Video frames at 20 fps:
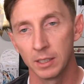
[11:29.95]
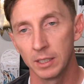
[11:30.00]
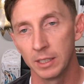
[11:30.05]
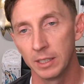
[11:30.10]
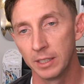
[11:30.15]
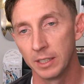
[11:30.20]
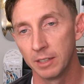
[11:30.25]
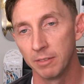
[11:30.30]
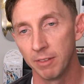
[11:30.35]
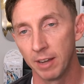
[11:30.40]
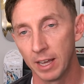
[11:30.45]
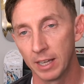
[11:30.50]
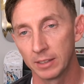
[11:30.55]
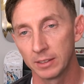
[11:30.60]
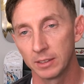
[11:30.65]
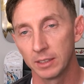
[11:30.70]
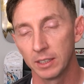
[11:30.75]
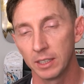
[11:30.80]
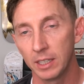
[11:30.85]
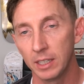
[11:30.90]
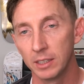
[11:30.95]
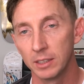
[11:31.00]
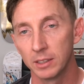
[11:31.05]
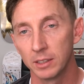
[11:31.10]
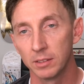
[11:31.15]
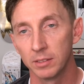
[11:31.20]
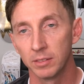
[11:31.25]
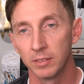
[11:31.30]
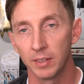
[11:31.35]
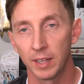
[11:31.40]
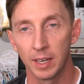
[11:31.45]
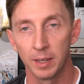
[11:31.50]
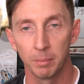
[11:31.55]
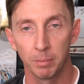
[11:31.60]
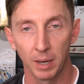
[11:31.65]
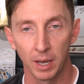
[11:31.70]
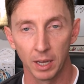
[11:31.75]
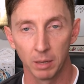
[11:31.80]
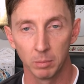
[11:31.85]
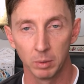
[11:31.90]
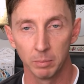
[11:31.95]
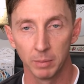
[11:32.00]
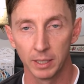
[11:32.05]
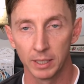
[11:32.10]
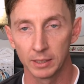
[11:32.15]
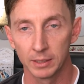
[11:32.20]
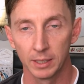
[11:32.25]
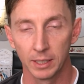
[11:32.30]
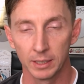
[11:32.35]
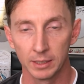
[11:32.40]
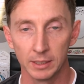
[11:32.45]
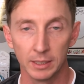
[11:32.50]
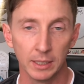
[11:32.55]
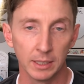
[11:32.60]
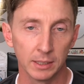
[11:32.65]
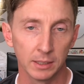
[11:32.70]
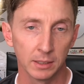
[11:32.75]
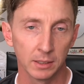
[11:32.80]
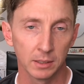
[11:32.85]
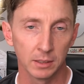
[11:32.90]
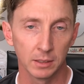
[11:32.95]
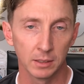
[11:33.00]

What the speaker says: in advanced adhesive and biomimetic techniques.